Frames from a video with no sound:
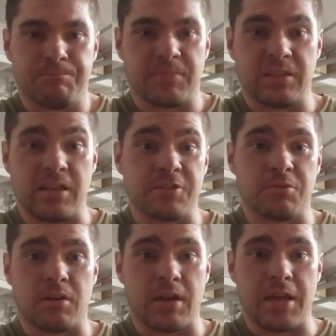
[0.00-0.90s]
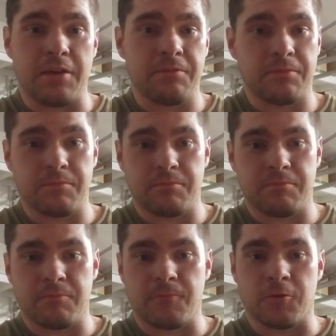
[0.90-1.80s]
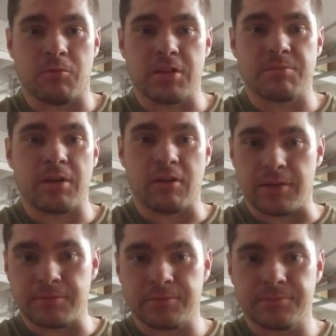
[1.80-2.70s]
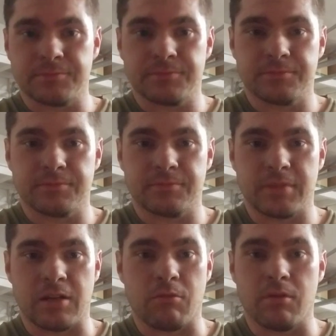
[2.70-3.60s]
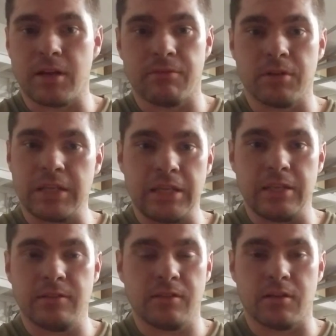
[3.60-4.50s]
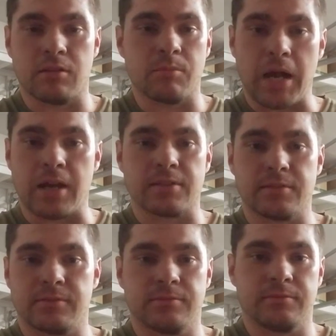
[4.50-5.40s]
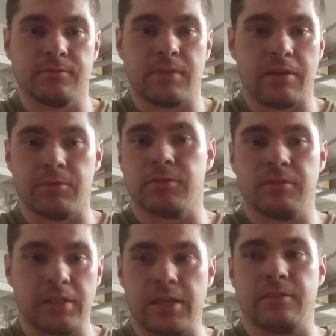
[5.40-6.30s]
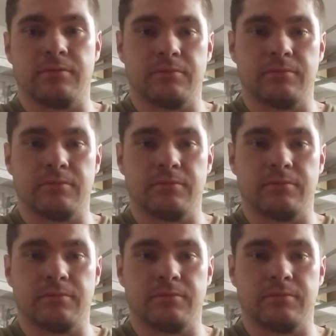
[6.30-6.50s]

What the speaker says: And that's what I'll have for the rest of my life. And I won't ever need another box. Ever again.